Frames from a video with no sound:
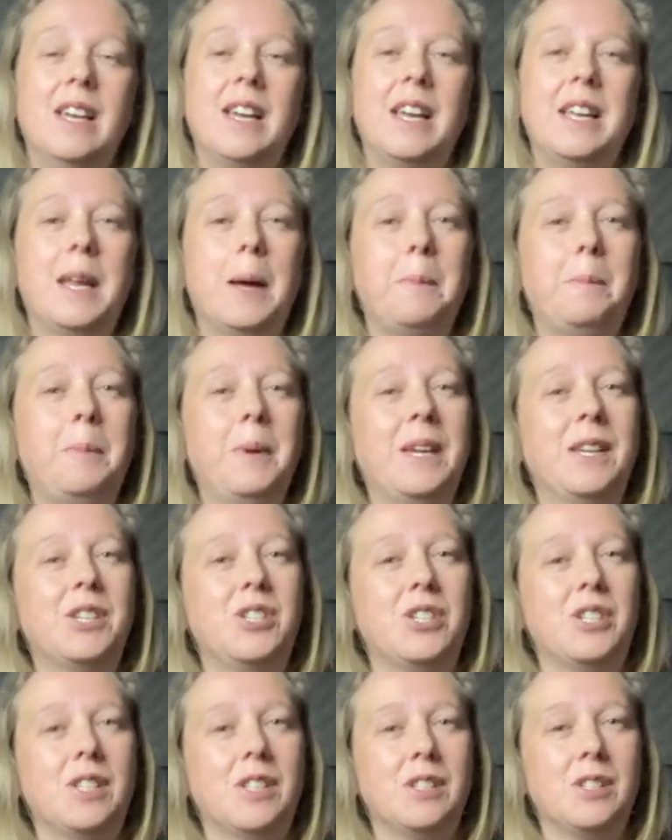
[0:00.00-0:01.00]
and
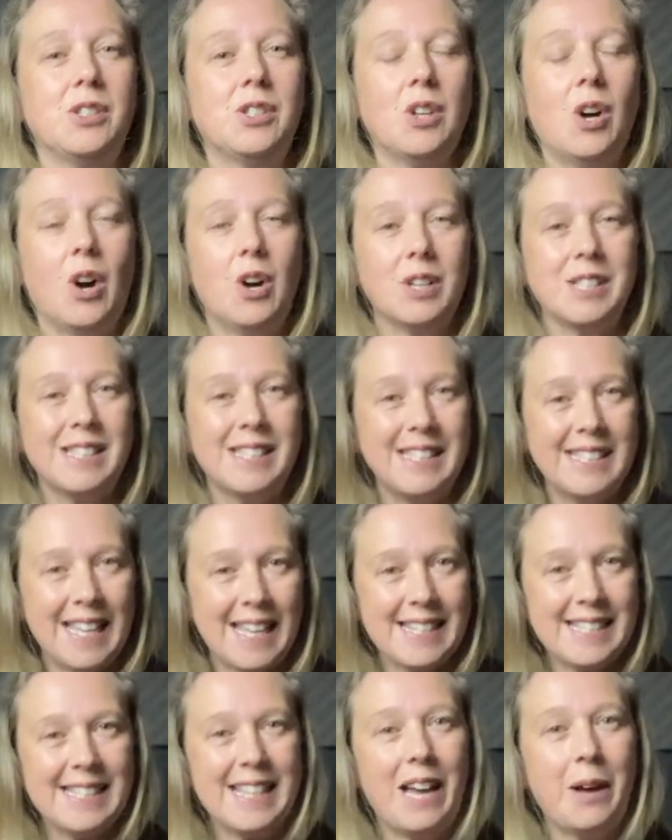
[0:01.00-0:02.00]
ambitions are
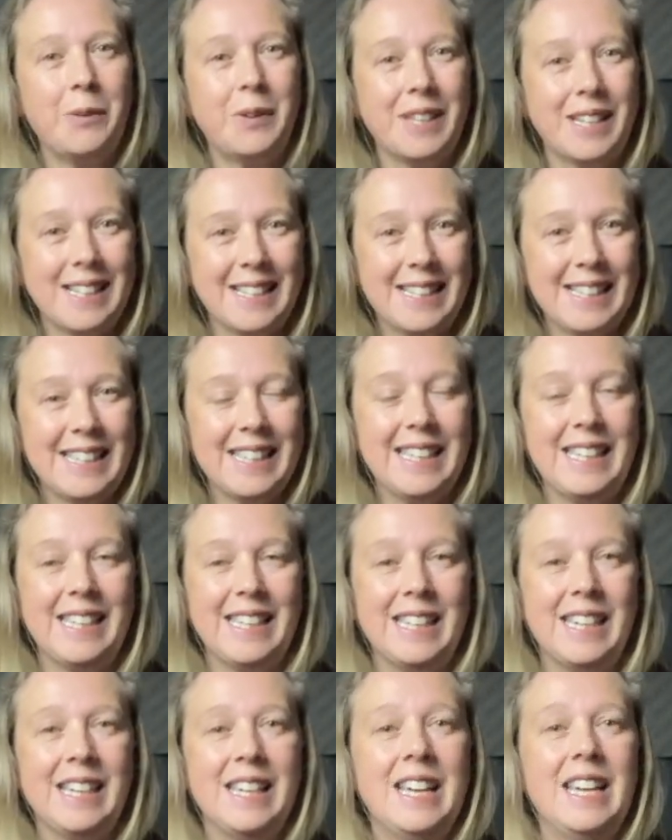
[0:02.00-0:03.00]
set down and
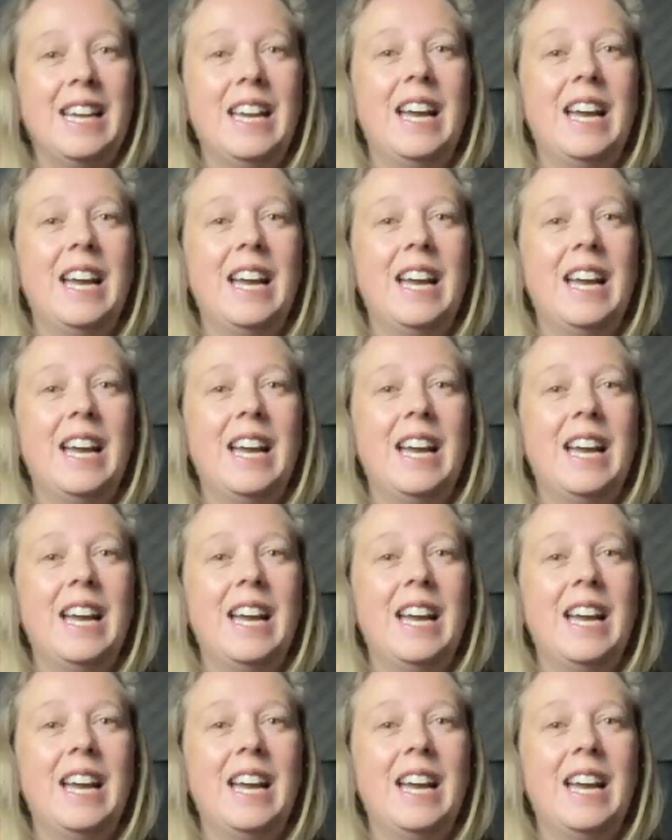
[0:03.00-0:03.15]
clear,